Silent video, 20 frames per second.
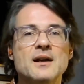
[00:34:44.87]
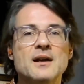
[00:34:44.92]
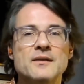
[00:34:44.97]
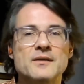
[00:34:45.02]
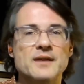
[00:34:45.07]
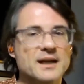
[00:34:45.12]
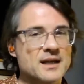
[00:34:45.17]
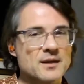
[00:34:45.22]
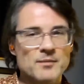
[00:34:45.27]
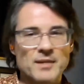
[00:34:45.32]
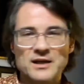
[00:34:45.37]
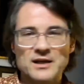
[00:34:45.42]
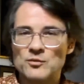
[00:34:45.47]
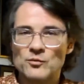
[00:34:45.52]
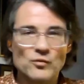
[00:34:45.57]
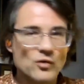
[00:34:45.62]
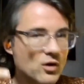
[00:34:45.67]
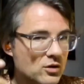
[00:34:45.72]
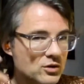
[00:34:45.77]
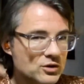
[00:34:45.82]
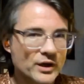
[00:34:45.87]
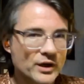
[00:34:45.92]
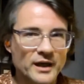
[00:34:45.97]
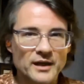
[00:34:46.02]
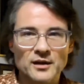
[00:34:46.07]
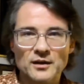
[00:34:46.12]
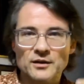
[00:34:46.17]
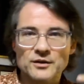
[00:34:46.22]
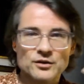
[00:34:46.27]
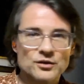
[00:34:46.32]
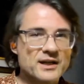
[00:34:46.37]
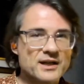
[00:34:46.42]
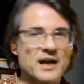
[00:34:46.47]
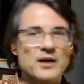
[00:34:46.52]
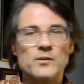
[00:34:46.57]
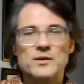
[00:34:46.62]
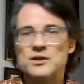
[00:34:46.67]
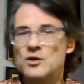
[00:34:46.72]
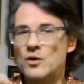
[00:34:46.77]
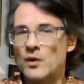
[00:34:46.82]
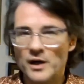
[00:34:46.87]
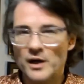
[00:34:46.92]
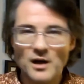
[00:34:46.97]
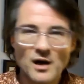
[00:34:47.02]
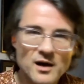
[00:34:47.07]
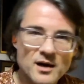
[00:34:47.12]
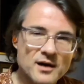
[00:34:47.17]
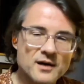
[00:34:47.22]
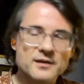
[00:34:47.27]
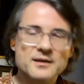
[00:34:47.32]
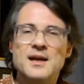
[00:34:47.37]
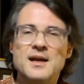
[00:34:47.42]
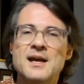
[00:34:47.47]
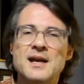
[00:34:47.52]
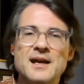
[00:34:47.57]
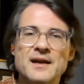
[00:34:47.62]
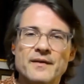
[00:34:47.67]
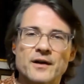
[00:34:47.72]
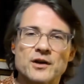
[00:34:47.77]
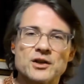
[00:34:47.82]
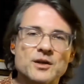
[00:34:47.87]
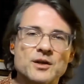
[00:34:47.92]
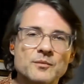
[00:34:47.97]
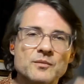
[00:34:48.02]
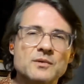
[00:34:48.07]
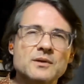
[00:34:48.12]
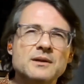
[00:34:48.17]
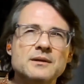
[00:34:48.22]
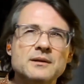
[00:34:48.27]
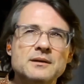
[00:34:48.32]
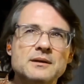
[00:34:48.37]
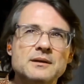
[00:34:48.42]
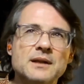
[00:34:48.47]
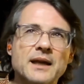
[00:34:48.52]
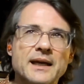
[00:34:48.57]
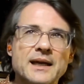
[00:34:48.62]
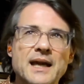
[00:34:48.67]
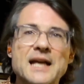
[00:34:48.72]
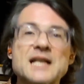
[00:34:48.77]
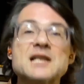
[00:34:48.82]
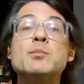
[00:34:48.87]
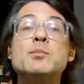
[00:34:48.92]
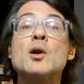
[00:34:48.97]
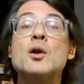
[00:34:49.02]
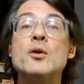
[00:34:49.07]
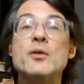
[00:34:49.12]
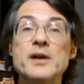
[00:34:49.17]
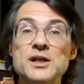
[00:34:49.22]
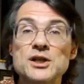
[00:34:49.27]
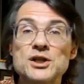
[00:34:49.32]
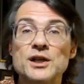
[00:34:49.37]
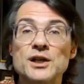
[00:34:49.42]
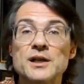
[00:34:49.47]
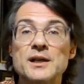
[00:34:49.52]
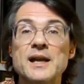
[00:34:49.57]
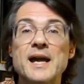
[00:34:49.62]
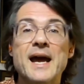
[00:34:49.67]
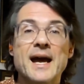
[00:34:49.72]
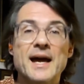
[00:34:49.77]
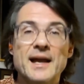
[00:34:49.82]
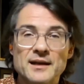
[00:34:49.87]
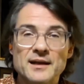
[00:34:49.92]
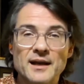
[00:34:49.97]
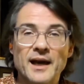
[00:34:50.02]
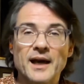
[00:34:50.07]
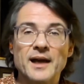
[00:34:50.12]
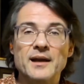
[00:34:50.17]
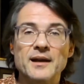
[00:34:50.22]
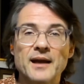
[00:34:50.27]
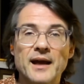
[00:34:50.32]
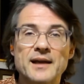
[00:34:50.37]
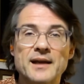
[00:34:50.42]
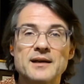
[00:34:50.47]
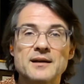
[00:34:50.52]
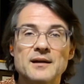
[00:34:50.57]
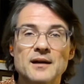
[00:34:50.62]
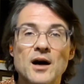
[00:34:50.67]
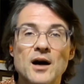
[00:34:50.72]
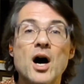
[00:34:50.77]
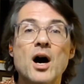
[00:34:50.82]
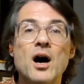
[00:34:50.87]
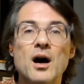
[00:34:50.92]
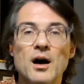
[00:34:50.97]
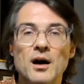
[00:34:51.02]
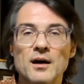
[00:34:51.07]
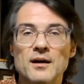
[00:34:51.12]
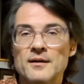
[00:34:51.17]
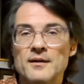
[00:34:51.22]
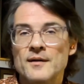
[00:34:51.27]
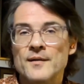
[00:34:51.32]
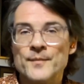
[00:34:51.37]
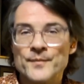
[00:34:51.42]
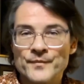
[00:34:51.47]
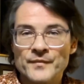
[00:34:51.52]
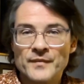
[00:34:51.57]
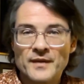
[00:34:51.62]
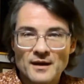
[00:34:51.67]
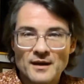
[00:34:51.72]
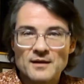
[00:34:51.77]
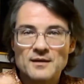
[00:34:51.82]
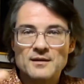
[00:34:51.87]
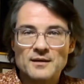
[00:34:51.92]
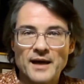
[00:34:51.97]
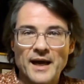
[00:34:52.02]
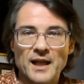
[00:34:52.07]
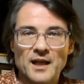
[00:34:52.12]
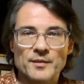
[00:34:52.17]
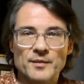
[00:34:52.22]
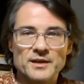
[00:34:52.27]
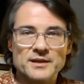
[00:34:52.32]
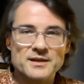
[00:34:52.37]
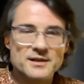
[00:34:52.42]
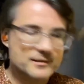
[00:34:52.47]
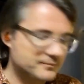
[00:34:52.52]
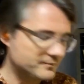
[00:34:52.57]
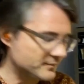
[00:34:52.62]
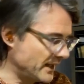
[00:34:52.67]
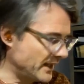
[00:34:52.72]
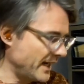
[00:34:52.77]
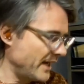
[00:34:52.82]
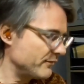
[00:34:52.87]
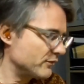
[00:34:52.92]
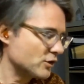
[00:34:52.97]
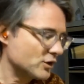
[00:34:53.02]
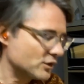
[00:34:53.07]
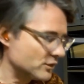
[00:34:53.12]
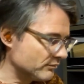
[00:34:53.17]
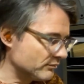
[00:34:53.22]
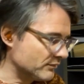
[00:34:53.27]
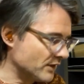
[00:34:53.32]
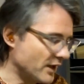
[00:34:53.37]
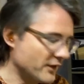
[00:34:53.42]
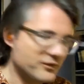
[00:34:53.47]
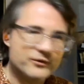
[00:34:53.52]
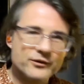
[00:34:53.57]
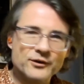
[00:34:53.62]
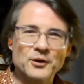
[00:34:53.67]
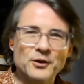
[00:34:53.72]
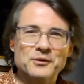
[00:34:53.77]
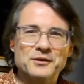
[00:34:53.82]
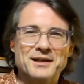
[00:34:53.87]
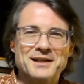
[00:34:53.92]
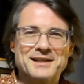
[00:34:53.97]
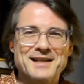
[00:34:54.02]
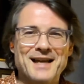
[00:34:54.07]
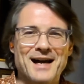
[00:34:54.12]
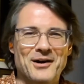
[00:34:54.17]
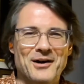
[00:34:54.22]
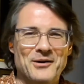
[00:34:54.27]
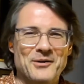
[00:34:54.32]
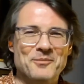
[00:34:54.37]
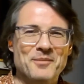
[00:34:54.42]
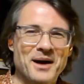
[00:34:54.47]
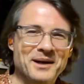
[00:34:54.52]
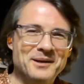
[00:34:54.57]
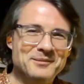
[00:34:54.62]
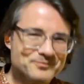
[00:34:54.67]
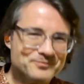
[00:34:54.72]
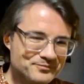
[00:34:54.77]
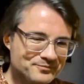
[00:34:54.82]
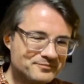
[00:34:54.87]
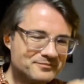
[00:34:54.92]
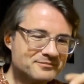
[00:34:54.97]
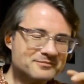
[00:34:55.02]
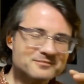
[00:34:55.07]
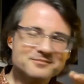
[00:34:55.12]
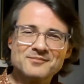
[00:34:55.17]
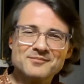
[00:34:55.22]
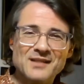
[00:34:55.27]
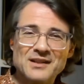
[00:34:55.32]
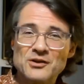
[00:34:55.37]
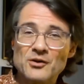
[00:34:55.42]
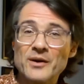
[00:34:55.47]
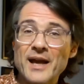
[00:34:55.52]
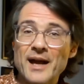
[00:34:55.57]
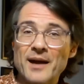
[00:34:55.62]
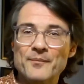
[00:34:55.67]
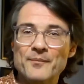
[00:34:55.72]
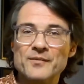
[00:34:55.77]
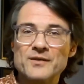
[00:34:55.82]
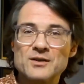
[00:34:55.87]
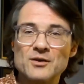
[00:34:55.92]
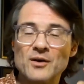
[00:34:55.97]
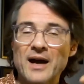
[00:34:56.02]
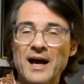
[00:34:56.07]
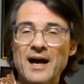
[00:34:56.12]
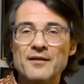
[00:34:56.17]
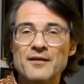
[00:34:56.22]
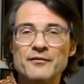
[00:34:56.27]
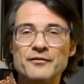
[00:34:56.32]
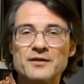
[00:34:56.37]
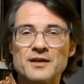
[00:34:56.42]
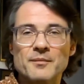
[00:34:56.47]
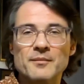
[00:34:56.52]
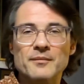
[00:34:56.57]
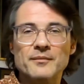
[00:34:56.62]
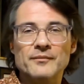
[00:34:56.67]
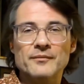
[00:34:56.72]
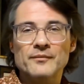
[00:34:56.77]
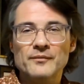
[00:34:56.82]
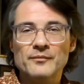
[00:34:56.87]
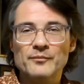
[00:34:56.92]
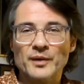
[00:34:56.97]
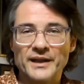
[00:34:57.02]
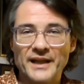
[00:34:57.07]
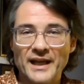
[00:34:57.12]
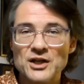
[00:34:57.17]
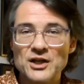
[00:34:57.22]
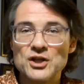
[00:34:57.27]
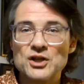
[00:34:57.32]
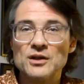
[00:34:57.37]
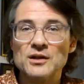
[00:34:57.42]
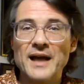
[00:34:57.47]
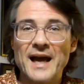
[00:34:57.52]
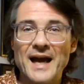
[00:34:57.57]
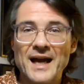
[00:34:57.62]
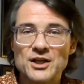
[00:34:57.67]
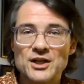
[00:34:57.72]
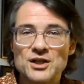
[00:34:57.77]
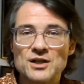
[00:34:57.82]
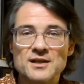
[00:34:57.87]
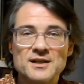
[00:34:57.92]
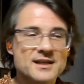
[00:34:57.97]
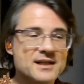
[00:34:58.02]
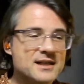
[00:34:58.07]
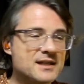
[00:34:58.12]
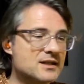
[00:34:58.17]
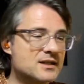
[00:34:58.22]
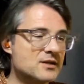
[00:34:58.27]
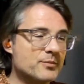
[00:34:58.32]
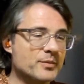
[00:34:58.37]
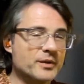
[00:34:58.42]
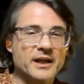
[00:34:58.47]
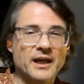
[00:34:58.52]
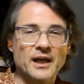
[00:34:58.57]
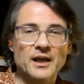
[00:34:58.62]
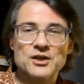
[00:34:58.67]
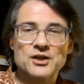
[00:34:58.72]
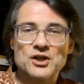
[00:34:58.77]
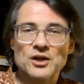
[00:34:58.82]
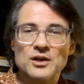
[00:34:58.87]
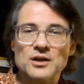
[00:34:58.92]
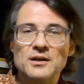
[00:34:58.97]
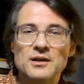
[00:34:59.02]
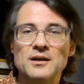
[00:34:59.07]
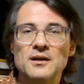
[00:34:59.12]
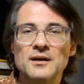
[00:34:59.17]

they can make some rolls, try to understand what's going on. There's some like exploration and awe elements. I have to not note this down, but so yeah, so have some potential action scenes, potential